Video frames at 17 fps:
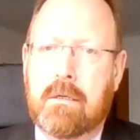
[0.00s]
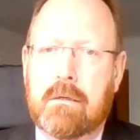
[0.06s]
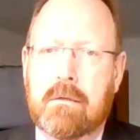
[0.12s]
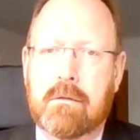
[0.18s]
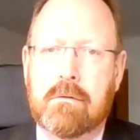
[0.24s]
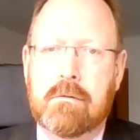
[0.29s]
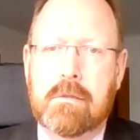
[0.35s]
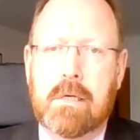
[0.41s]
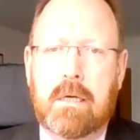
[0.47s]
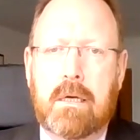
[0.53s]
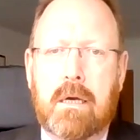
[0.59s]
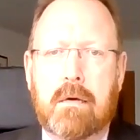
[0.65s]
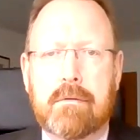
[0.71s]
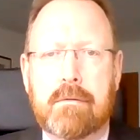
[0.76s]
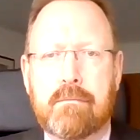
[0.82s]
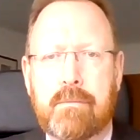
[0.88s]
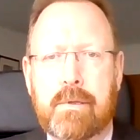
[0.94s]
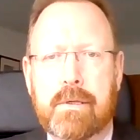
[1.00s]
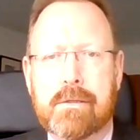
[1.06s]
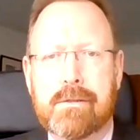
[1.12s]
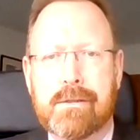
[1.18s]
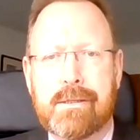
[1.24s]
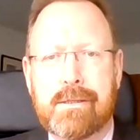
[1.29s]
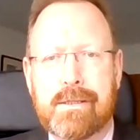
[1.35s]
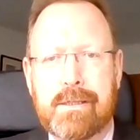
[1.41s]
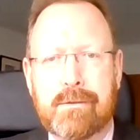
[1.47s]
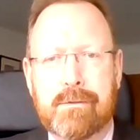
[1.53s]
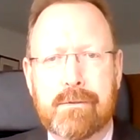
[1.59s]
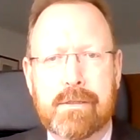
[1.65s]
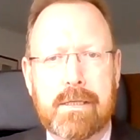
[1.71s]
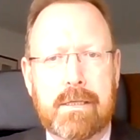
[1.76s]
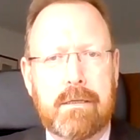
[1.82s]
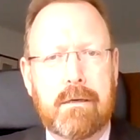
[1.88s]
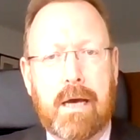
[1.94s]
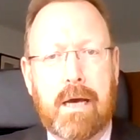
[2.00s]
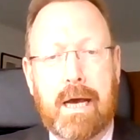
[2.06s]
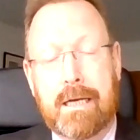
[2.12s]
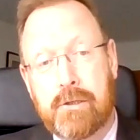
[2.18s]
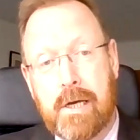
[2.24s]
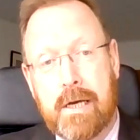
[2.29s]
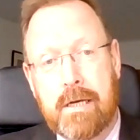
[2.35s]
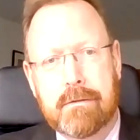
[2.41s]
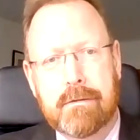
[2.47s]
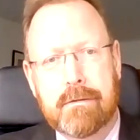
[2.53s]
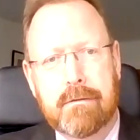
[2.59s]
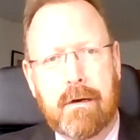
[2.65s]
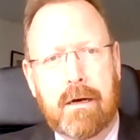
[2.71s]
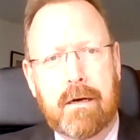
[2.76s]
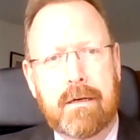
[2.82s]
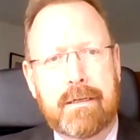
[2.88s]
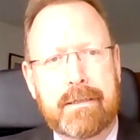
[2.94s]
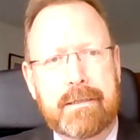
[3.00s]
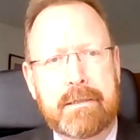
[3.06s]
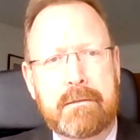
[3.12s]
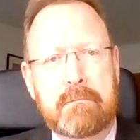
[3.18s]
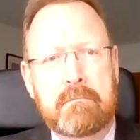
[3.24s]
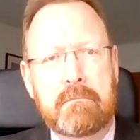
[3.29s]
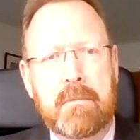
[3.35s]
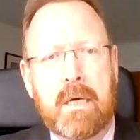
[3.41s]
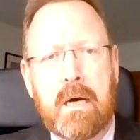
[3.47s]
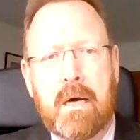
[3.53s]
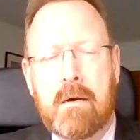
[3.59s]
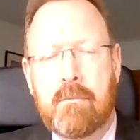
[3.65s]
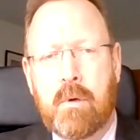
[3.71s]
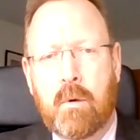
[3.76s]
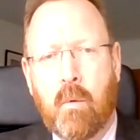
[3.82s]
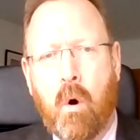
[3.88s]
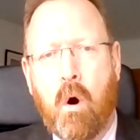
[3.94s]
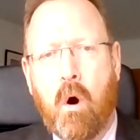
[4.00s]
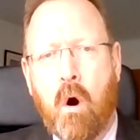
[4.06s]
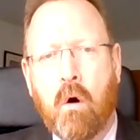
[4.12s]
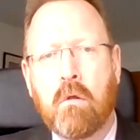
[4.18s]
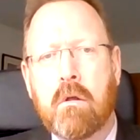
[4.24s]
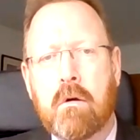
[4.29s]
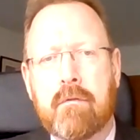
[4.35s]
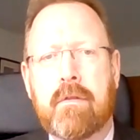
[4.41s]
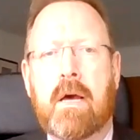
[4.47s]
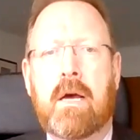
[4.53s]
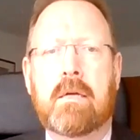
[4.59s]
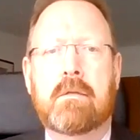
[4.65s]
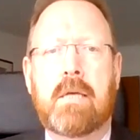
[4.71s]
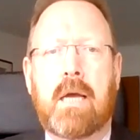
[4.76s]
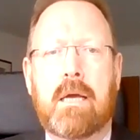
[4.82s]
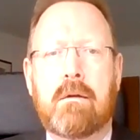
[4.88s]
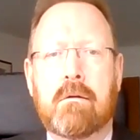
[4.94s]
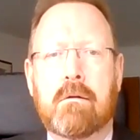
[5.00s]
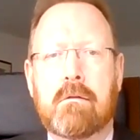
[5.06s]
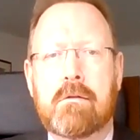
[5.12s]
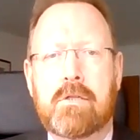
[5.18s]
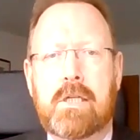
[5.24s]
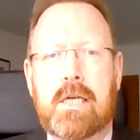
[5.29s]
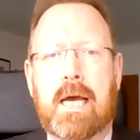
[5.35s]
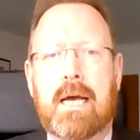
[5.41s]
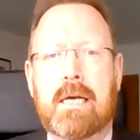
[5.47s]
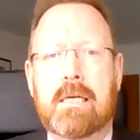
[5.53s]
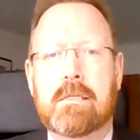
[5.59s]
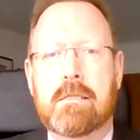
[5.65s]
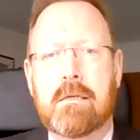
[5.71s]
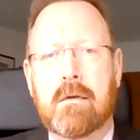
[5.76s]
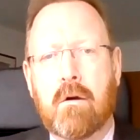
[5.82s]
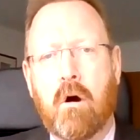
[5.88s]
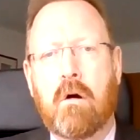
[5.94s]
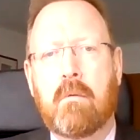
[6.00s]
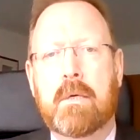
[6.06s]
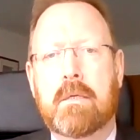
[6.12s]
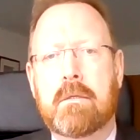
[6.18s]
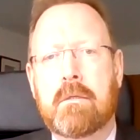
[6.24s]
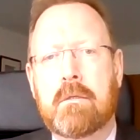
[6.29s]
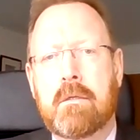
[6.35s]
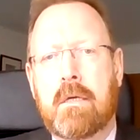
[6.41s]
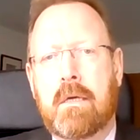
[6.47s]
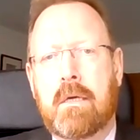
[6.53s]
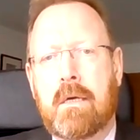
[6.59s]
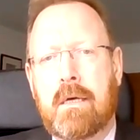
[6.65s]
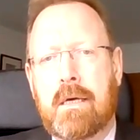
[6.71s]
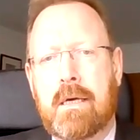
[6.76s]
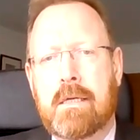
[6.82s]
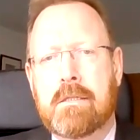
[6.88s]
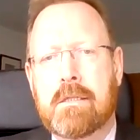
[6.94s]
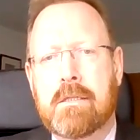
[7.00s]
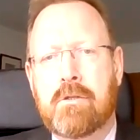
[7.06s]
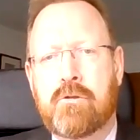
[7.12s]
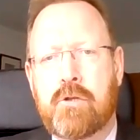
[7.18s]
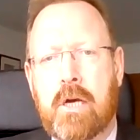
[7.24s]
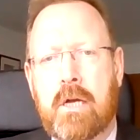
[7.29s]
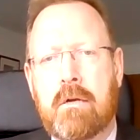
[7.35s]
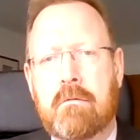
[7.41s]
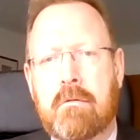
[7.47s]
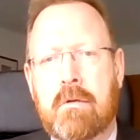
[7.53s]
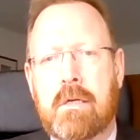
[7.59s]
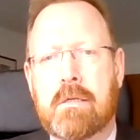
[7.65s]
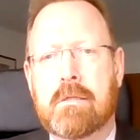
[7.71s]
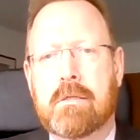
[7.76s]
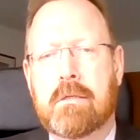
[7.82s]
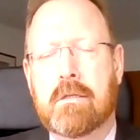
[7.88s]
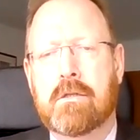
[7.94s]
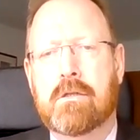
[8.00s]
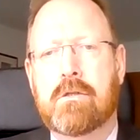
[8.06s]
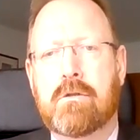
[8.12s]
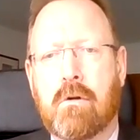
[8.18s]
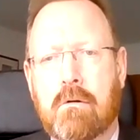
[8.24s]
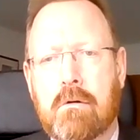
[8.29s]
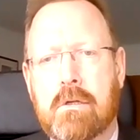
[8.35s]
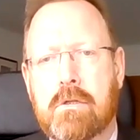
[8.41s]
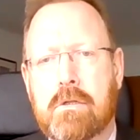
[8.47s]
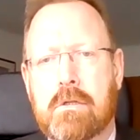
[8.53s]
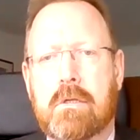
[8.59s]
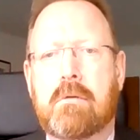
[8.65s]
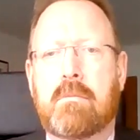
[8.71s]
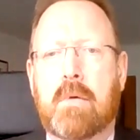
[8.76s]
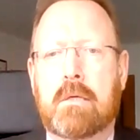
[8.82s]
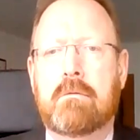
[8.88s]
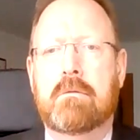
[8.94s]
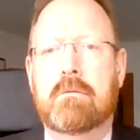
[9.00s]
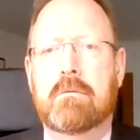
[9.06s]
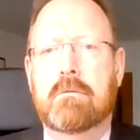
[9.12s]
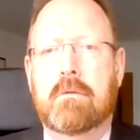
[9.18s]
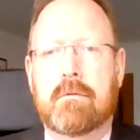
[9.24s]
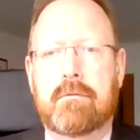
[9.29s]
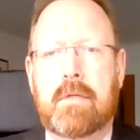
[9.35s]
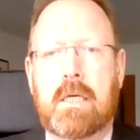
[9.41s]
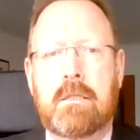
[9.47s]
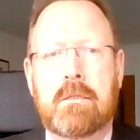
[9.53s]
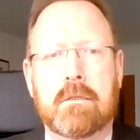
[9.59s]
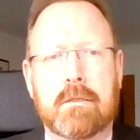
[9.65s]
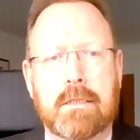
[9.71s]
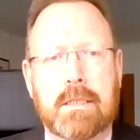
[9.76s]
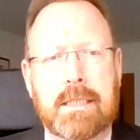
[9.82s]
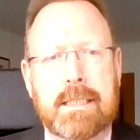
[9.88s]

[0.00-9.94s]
Those I haven't personally seen on site as yet. But what all of that technology has in common is it generates an astonishing amount of data.